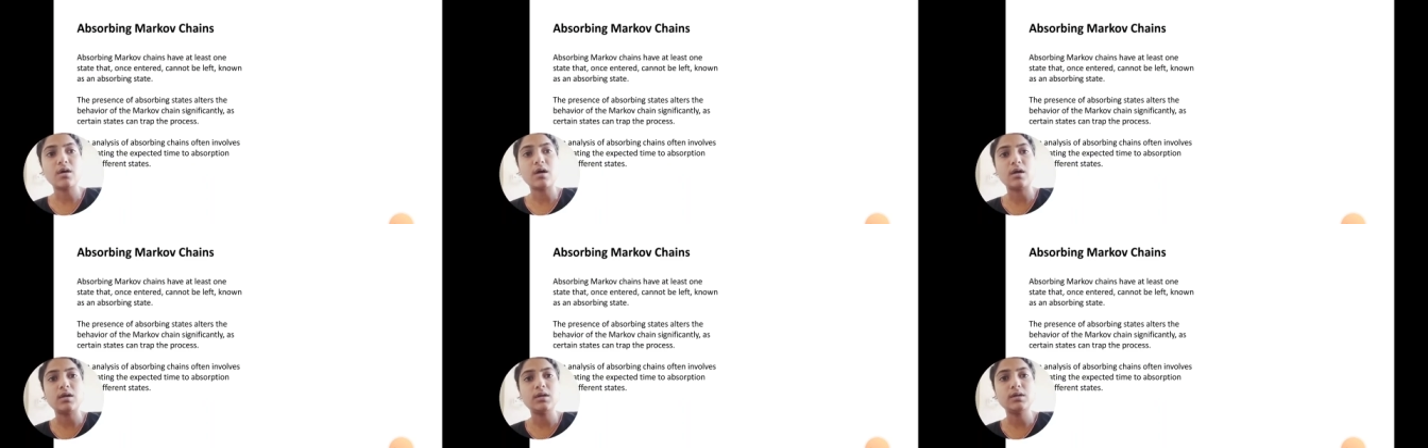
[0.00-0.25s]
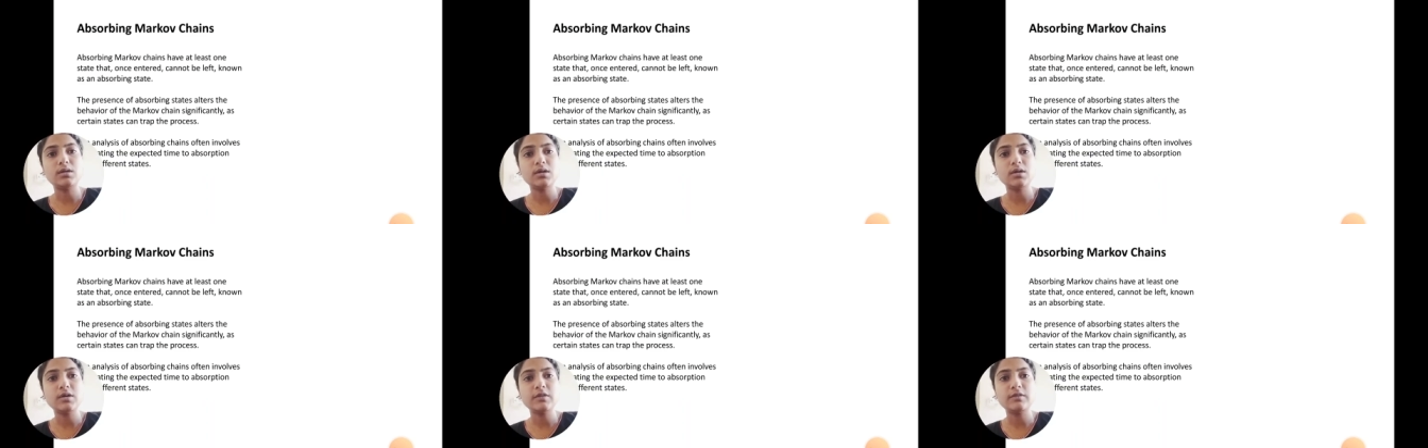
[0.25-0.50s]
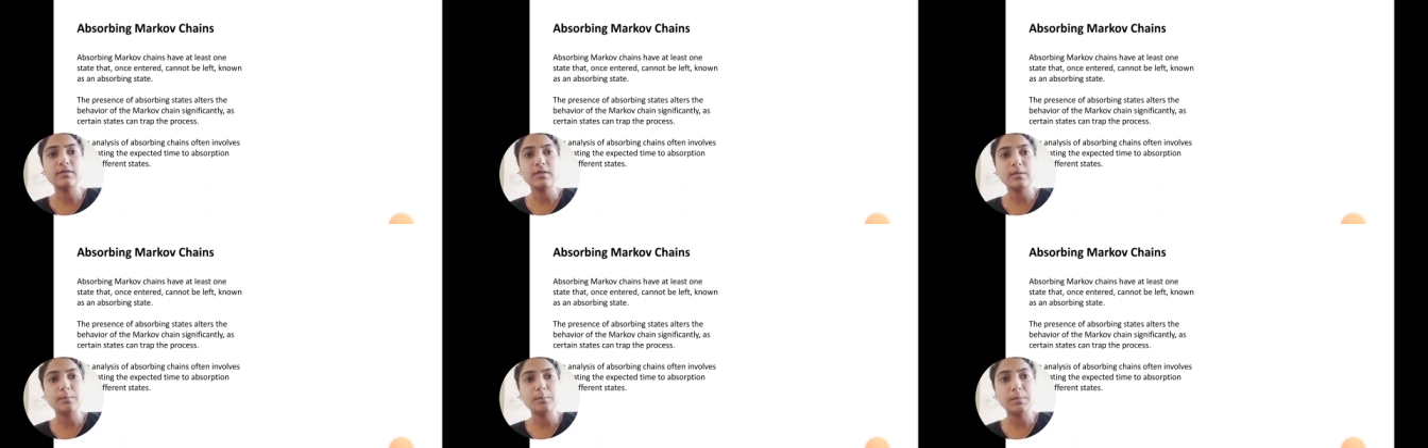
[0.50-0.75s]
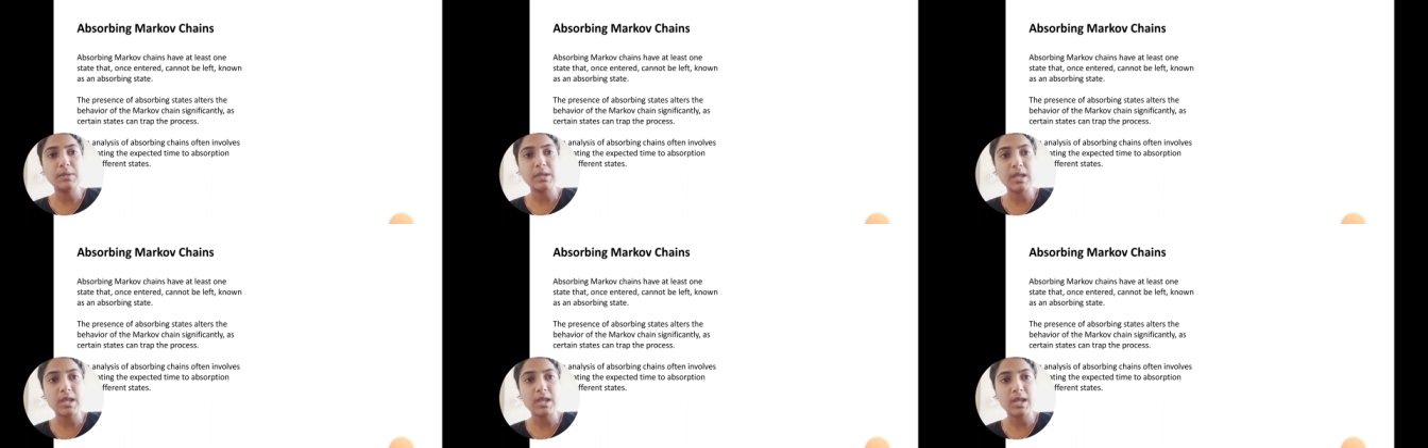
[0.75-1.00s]
alters the
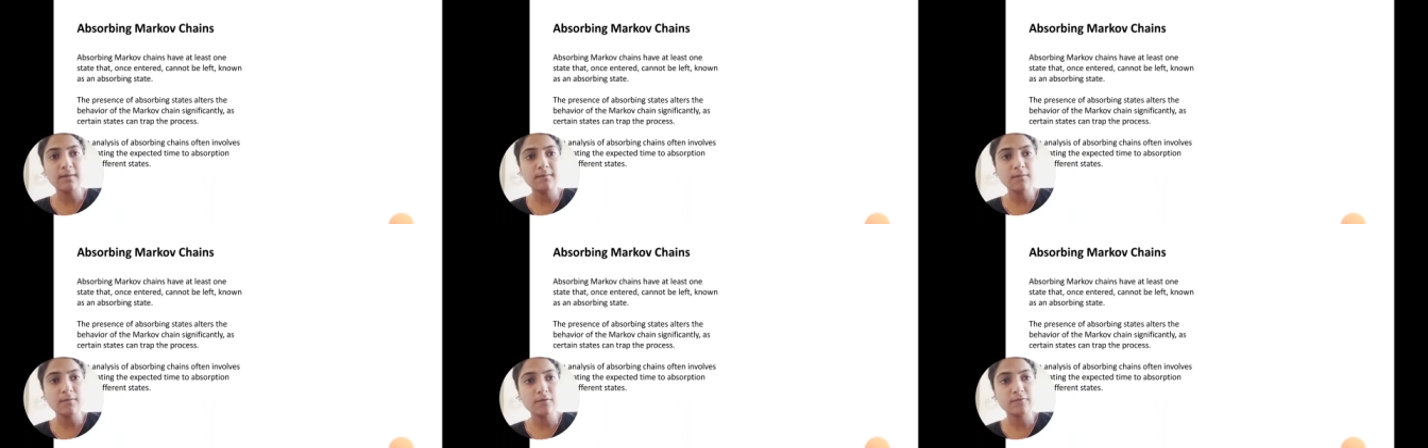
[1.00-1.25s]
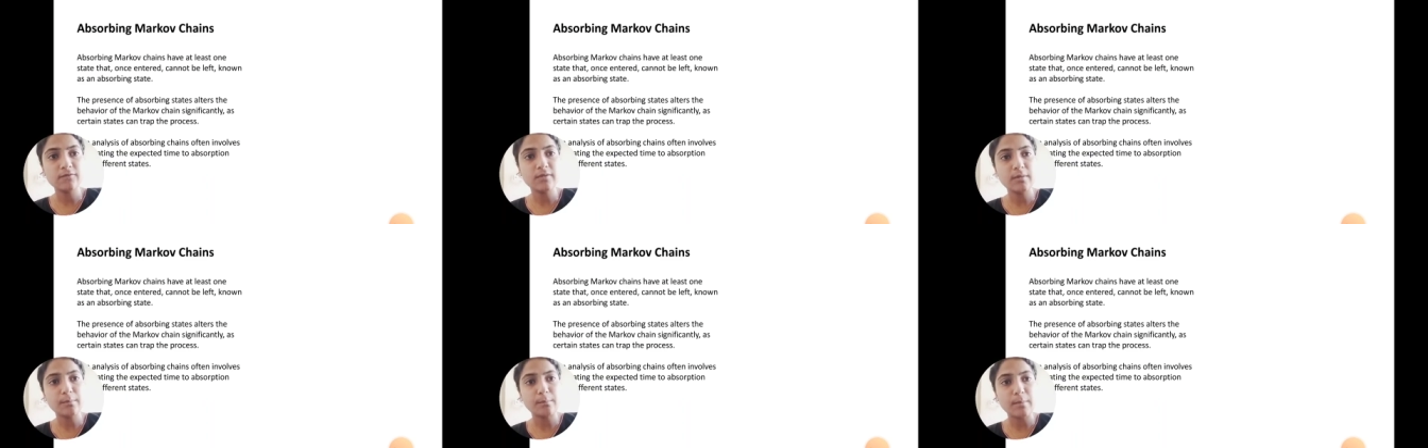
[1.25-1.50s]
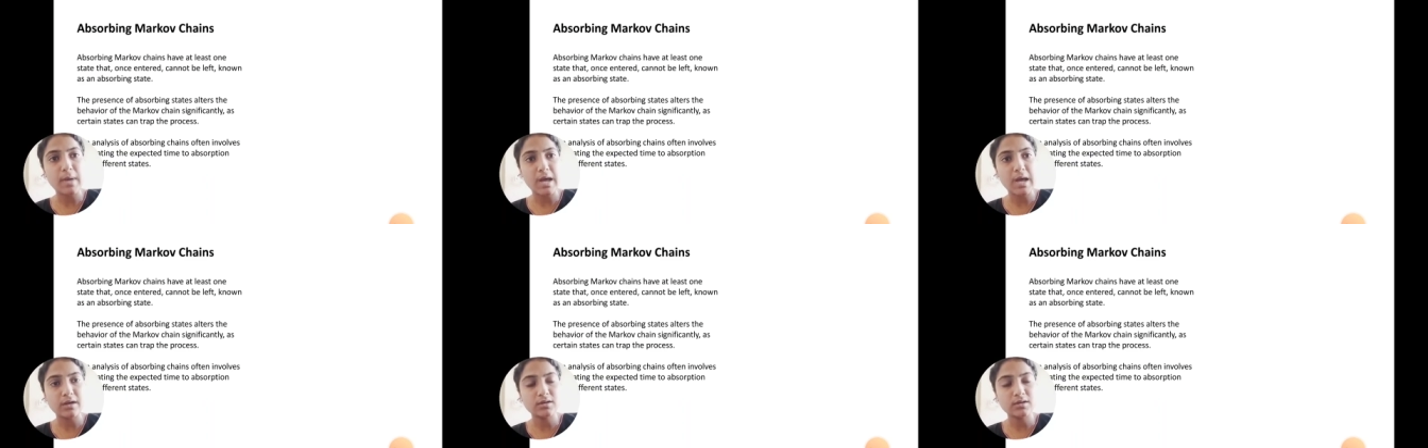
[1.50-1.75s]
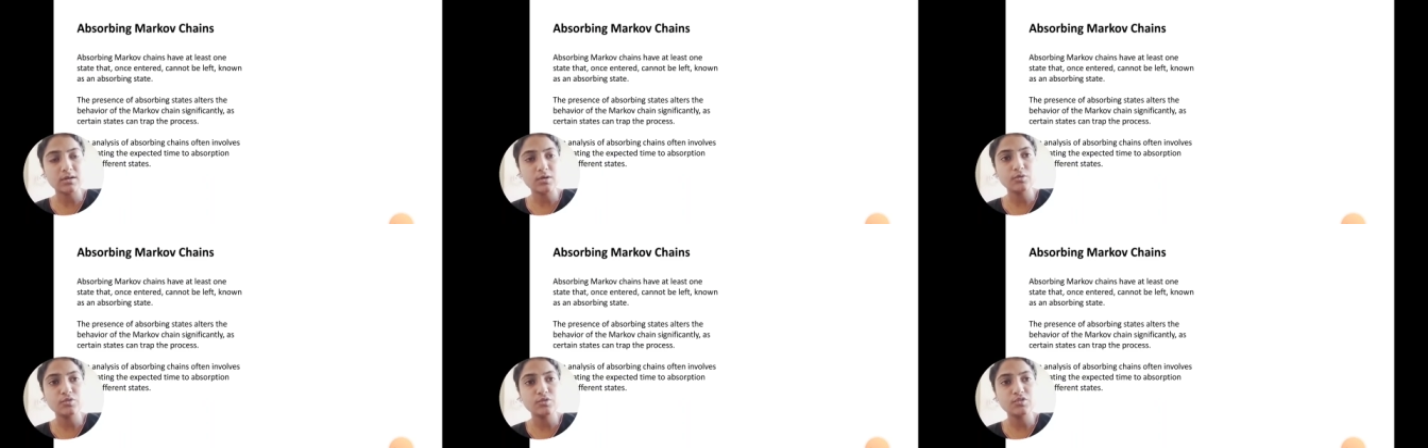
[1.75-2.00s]
behavior of the
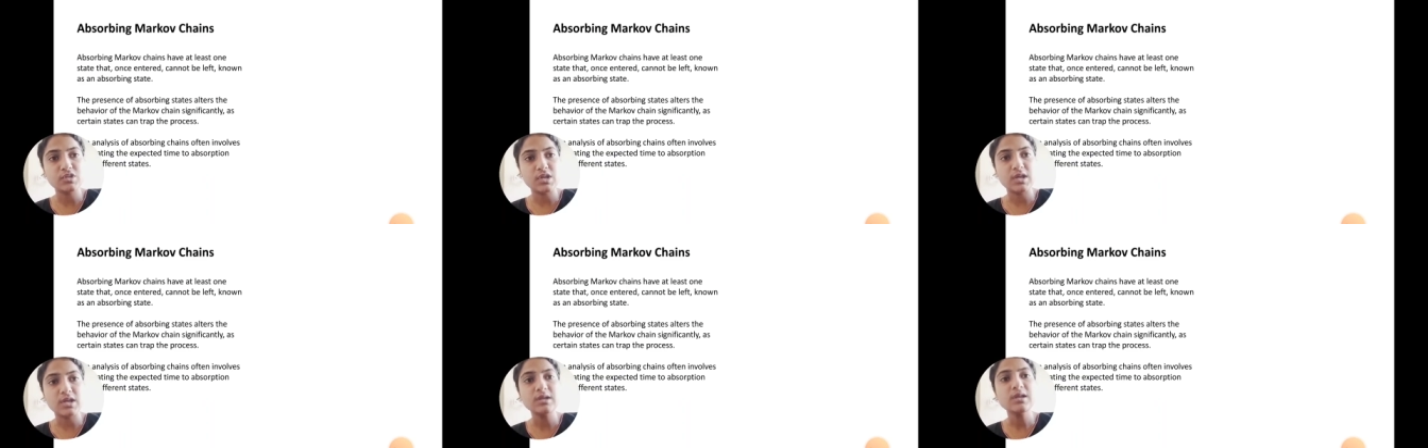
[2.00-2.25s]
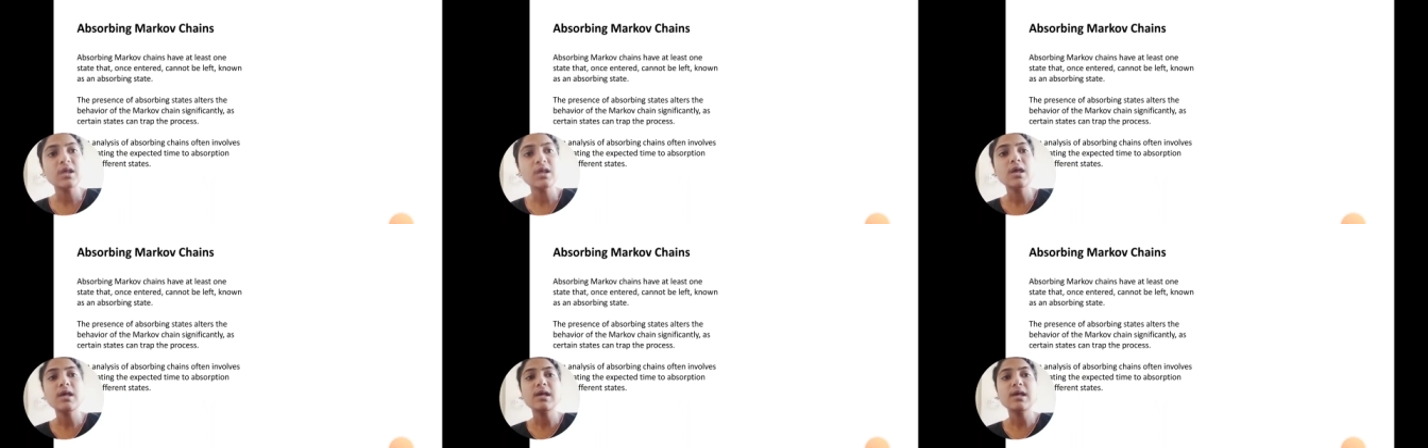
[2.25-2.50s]
Markov chain